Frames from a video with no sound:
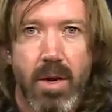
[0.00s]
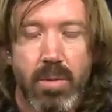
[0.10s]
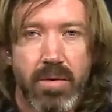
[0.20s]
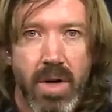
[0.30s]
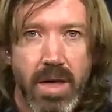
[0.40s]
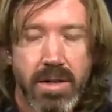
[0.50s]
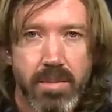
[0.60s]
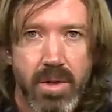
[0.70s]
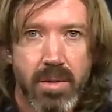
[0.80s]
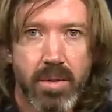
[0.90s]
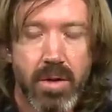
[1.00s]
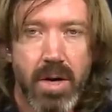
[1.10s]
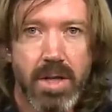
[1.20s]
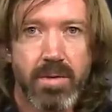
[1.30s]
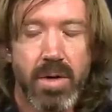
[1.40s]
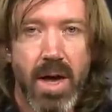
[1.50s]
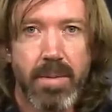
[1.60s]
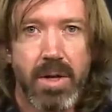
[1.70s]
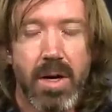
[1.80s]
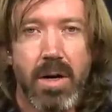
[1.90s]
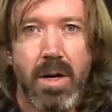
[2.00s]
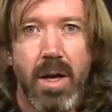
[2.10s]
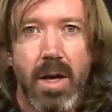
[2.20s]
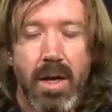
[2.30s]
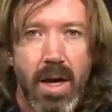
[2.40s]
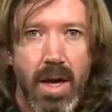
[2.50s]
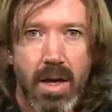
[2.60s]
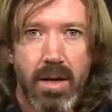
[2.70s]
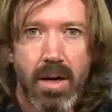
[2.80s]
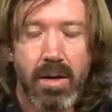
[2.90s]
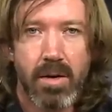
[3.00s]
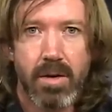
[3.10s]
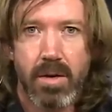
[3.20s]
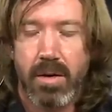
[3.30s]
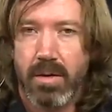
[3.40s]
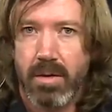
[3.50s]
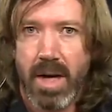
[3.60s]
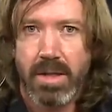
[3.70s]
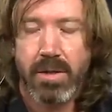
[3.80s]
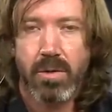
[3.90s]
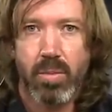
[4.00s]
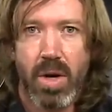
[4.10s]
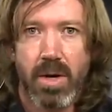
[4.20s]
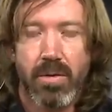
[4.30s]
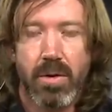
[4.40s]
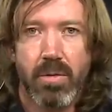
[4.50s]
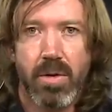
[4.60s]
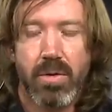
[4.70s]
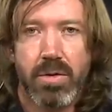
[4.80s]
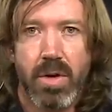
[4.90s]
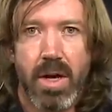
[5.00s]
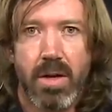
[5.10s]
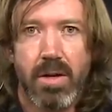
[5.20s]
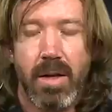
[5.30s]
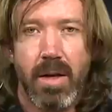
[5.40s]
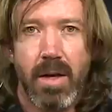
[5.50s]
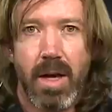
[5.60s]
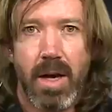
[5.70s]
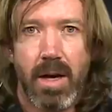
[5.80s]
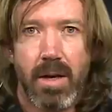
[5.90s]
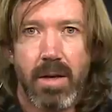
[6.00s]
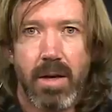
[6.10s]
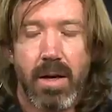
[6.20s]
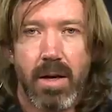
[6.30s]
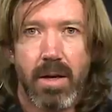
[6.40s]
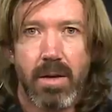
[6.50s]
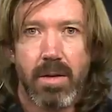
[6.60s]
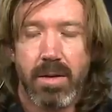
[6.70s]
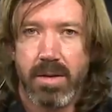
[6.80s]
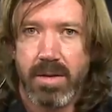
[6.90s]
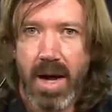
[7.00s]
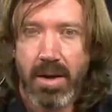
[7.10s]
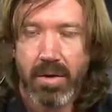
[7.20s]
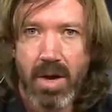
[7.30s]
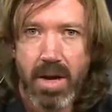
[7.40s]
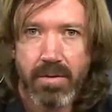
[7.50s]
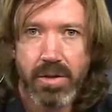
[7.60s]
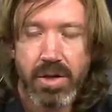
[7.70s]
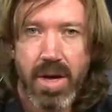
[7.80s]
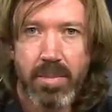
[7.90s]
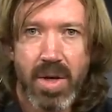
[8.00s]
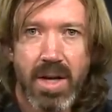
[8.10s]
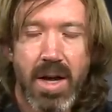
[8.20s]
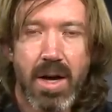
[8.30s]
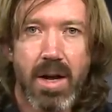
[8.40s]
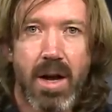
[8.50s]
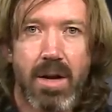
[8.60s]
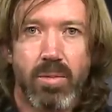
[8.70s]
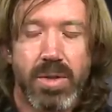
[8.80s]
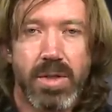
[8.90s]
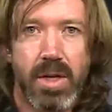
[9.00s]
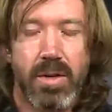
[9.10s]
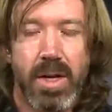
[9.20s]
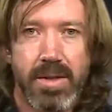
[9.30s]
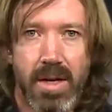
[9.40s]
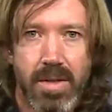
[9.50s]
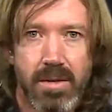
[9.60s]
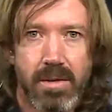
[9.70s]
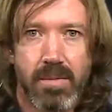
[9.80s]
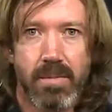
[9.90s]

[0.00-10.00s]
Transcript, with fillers: I hope you've gained some good bluegrass vocabulary and uh, learned a nice new break for New River Train. And uh, this is Tyler Grant for jamplay.com. We'll see you in the next lesson.